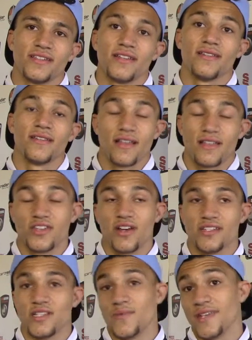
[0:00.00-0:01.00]
and the
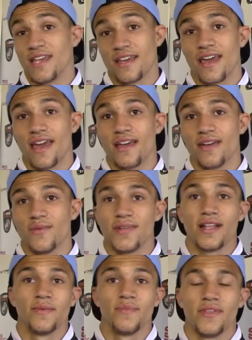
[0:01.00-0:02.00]
chances we did get, we
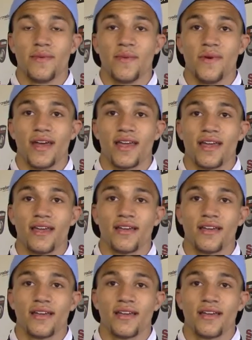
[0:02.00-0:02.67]
didn't put them away.